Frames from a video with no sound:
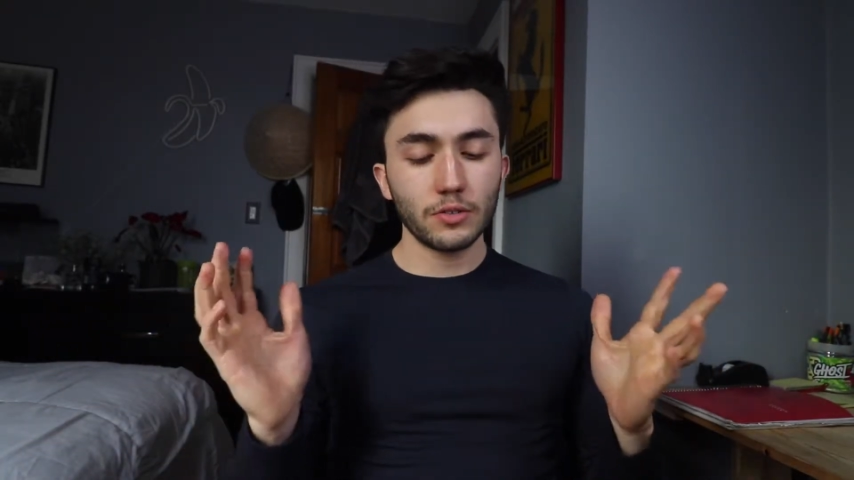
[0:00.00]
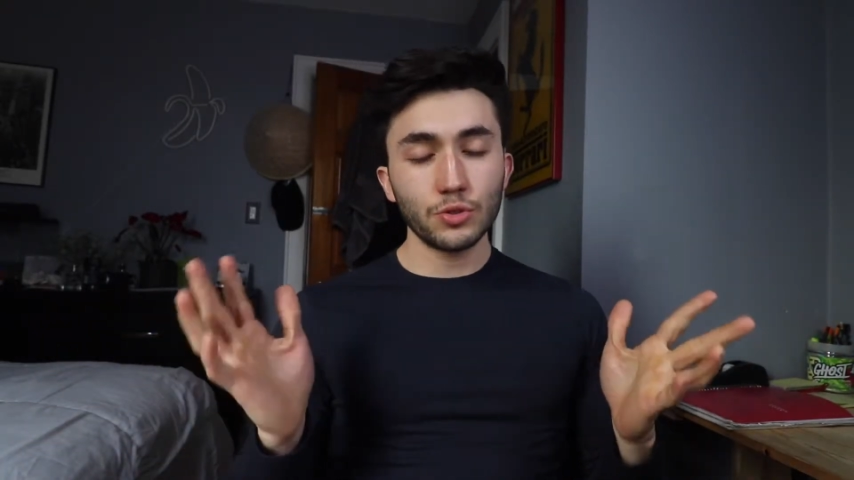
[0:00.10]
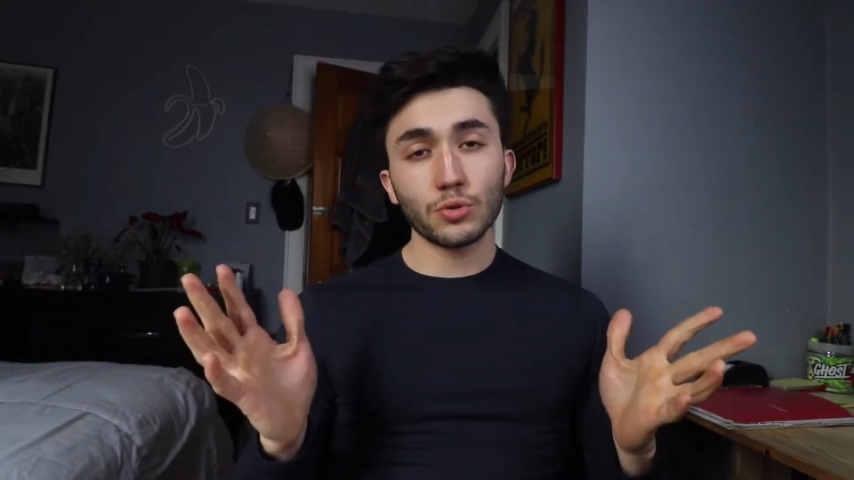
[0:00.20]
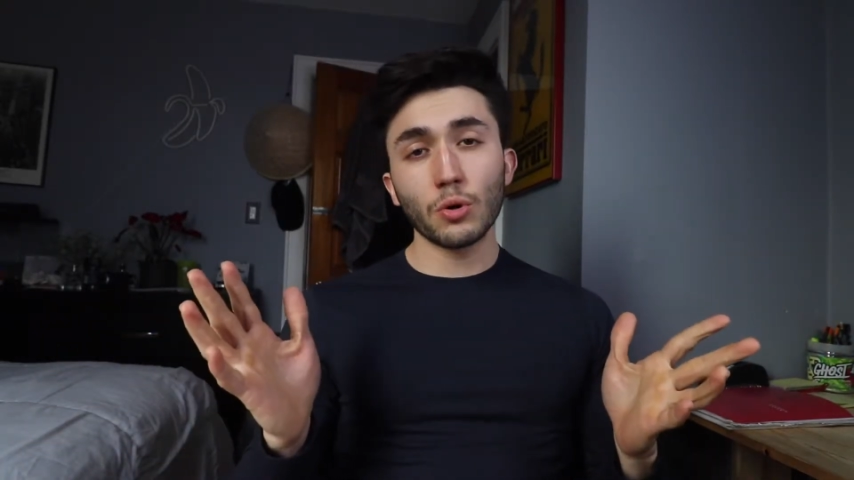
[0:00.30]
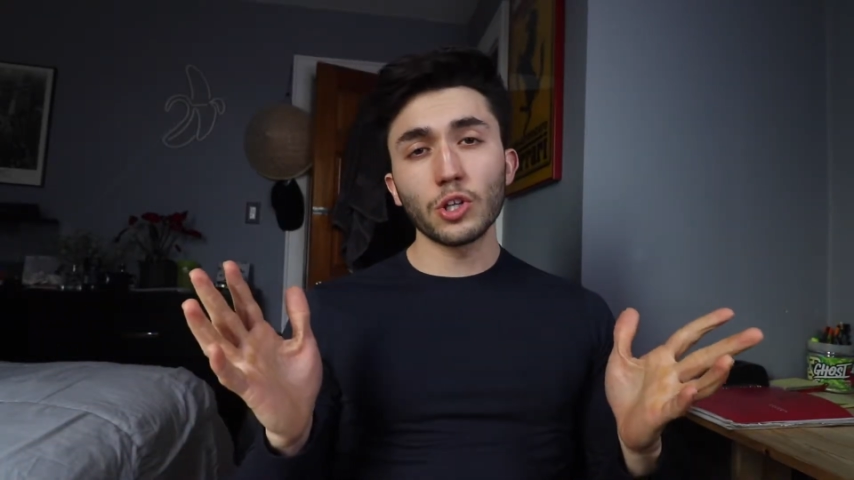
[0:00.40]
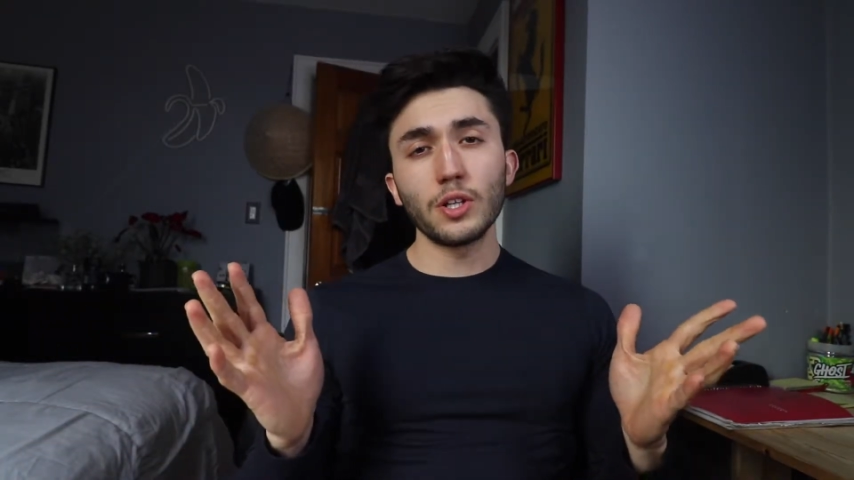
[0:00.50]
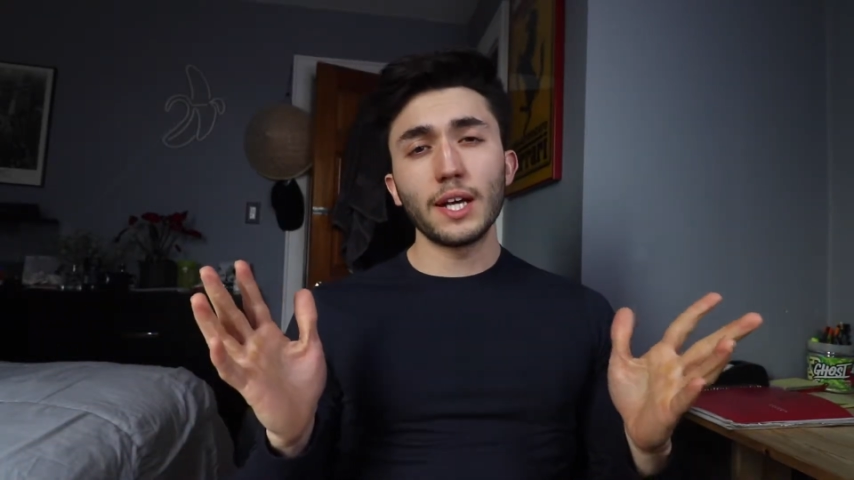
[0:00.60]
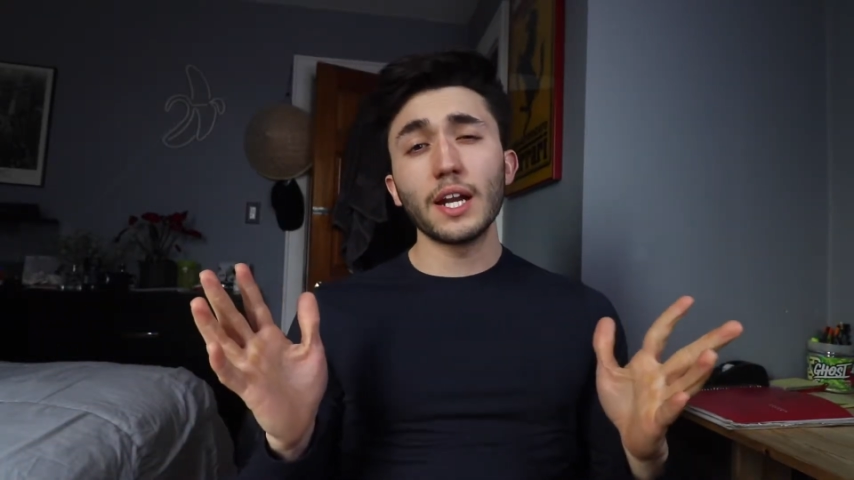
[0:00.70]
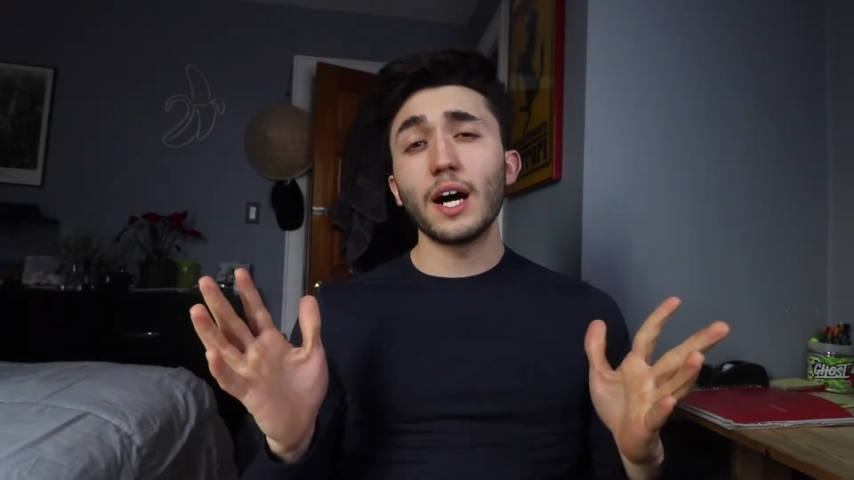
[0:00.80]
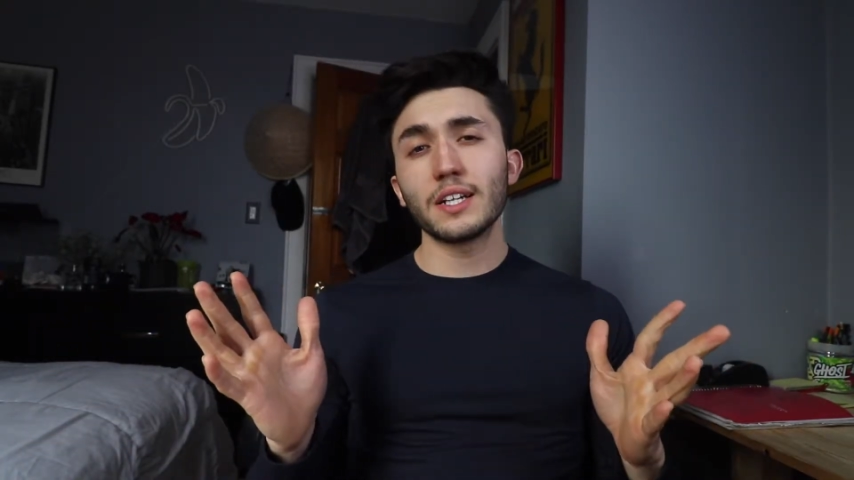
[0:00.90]
tutorial
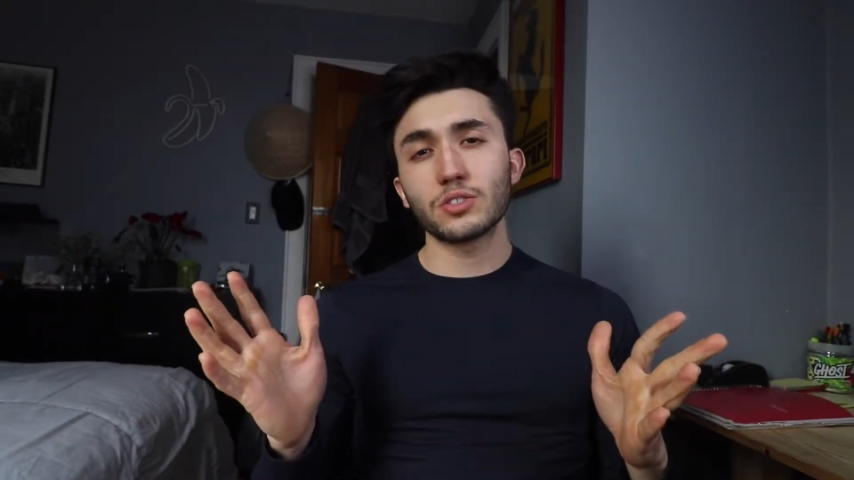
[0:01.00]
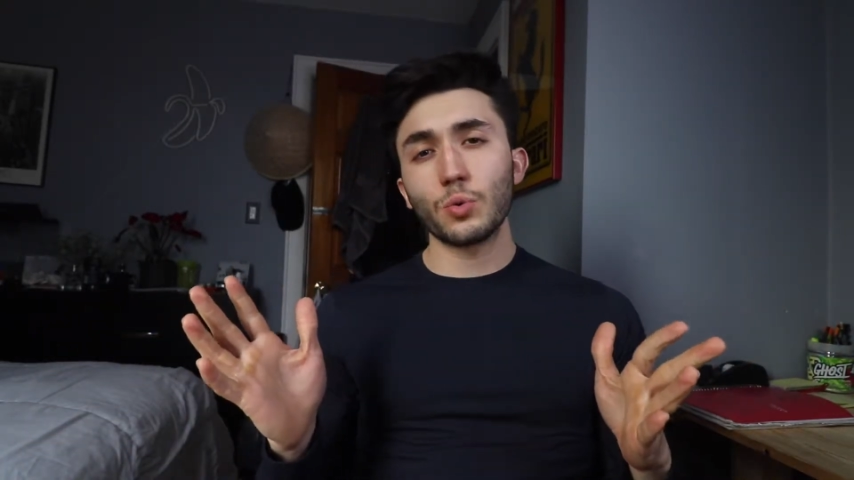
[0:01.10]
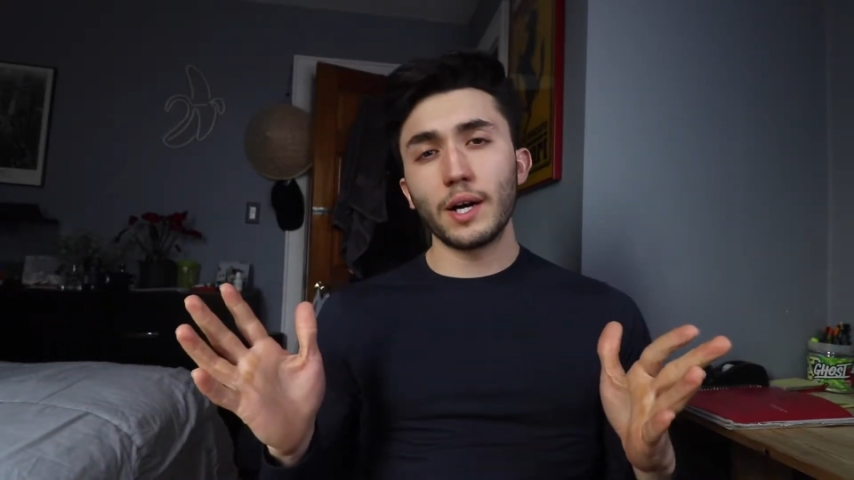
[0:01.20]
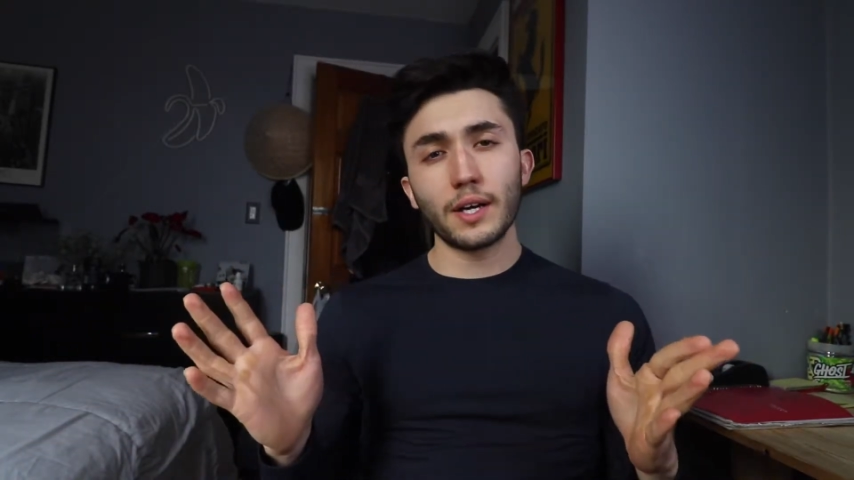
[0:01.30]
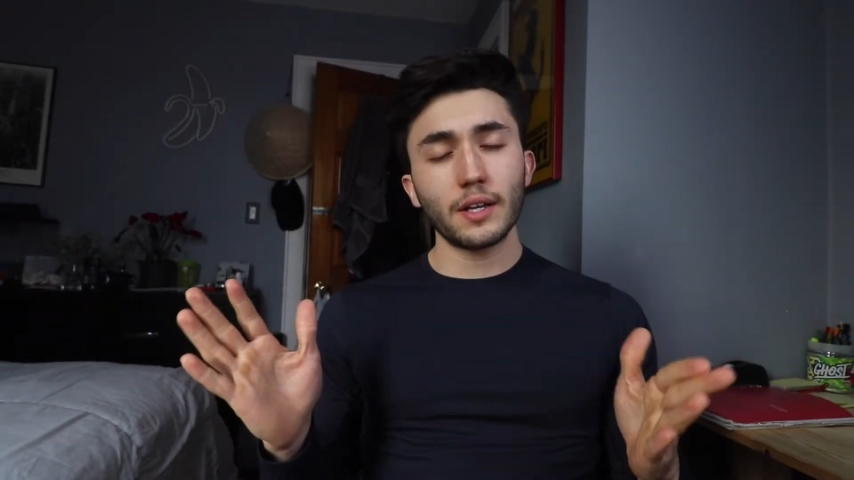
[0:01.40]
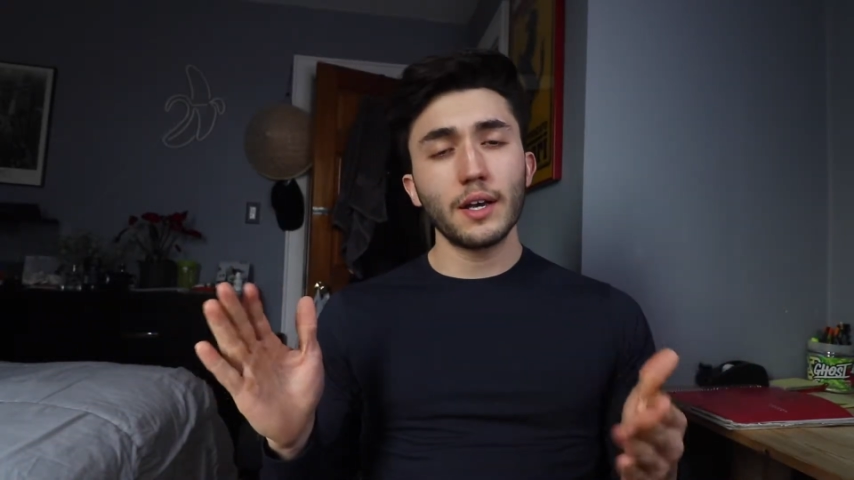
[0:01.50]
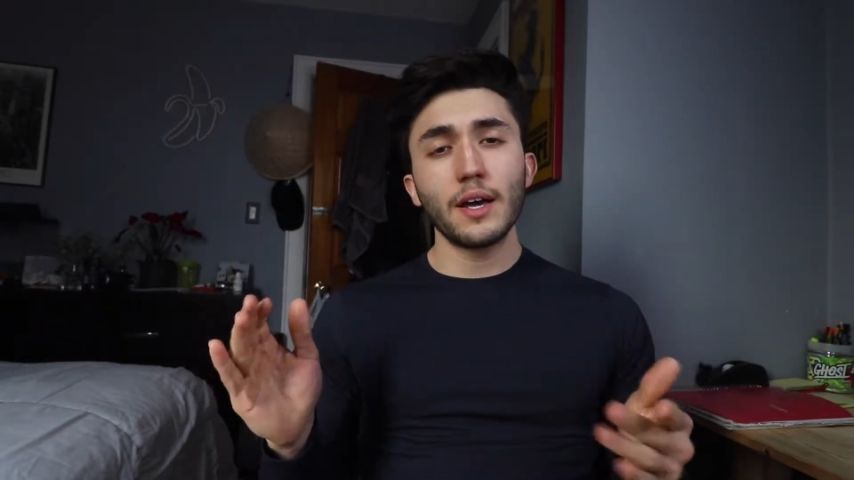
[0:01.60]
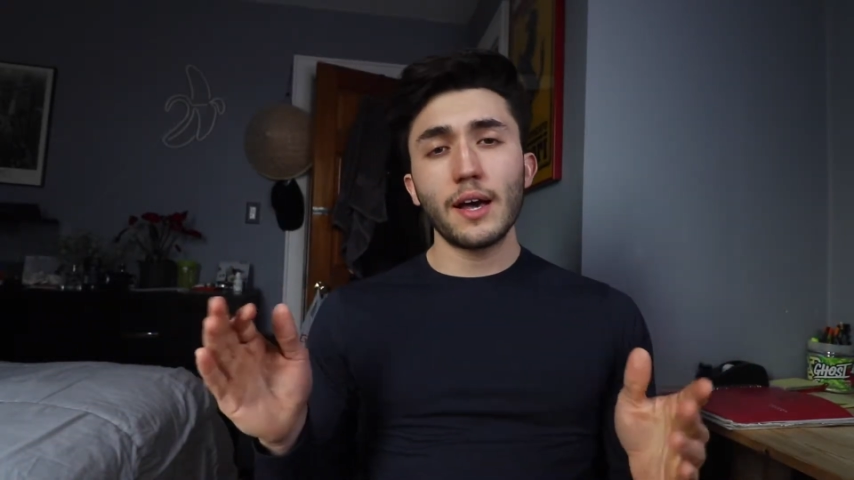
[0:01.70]
on how to squat.